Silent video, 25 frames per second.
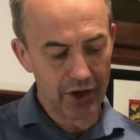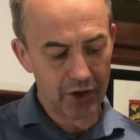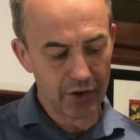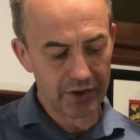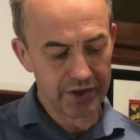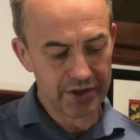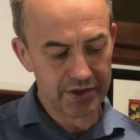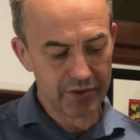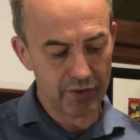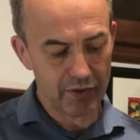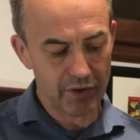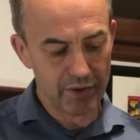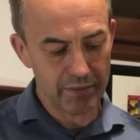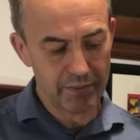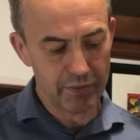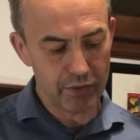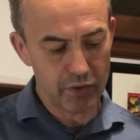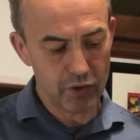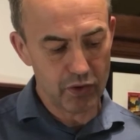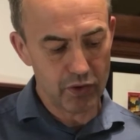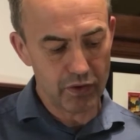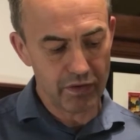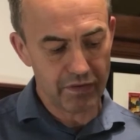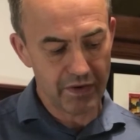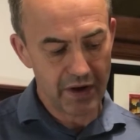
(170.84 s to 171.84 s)
look to
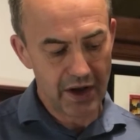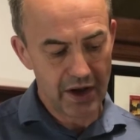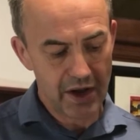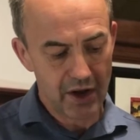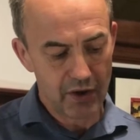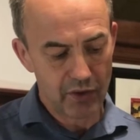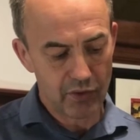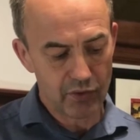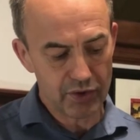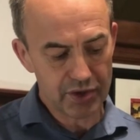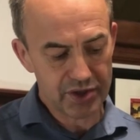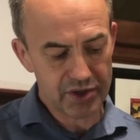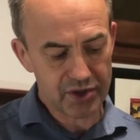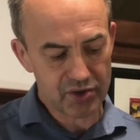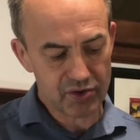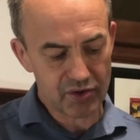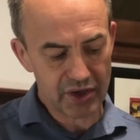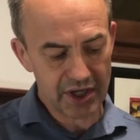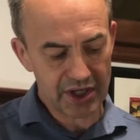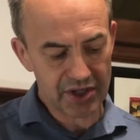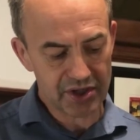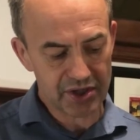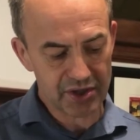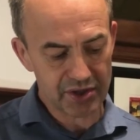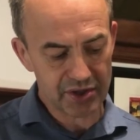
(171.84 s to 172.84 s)
remove
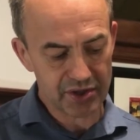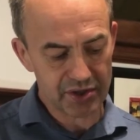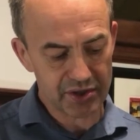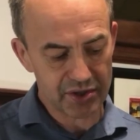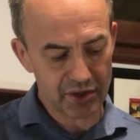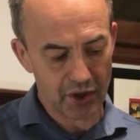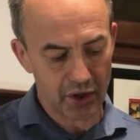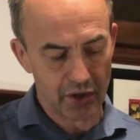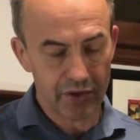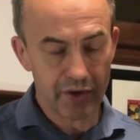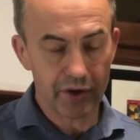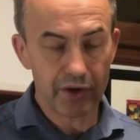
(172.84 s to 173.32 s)
restrictions on